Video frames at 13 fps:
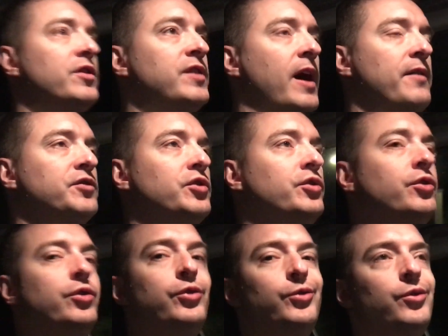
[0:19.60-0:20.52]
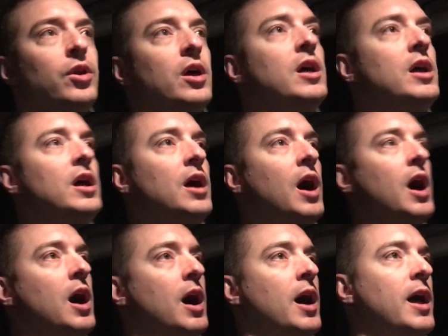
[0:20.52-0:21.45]
this afternoon.
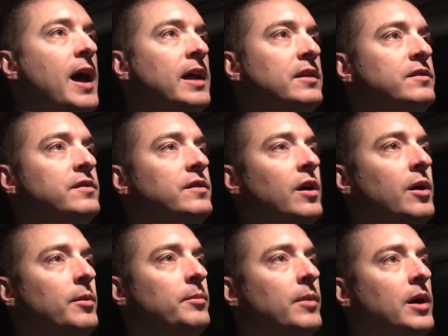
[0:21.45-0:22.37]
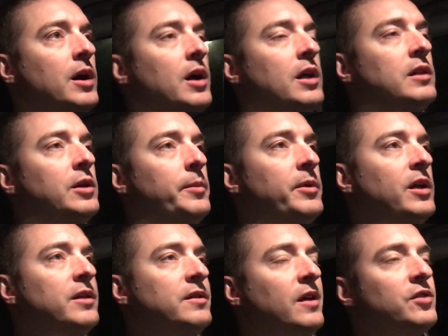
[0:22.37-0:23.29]
Uh, had some uh, a little bit
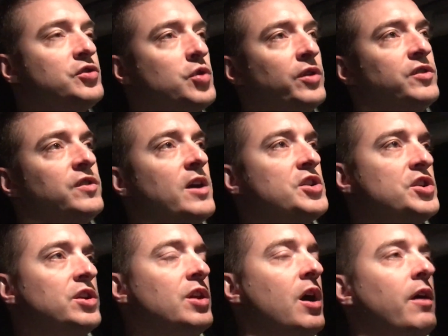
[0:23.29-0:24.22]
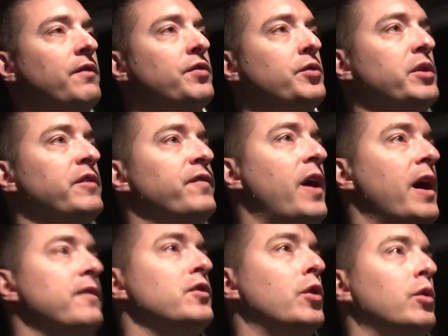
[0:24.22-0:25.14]
a, a short session of three
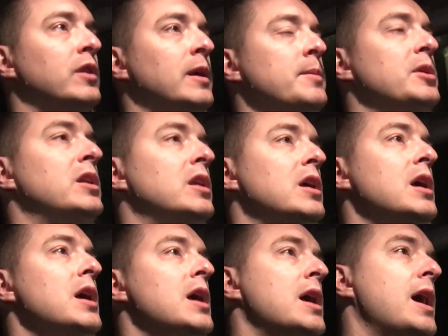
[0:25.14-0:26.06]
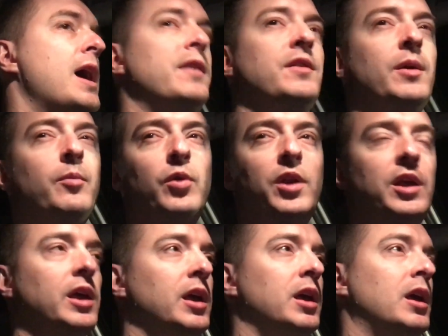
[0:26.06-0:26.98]
five no limit. Ended up
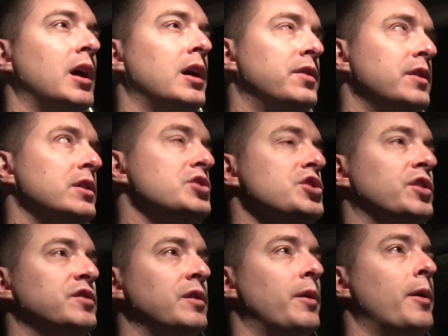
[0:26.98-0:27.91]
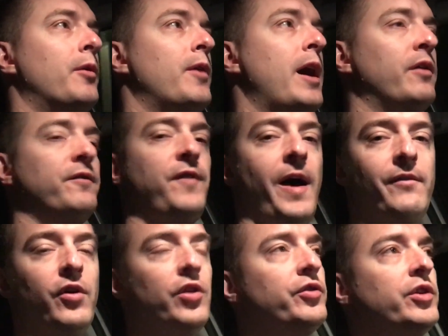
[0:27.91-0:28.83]
winning I think just around
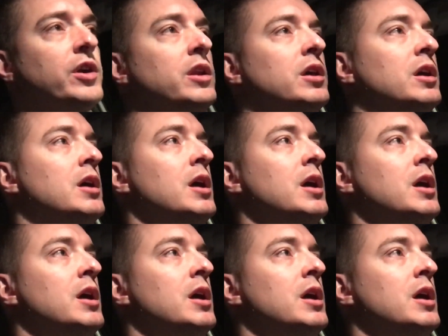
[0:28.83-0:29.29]
500.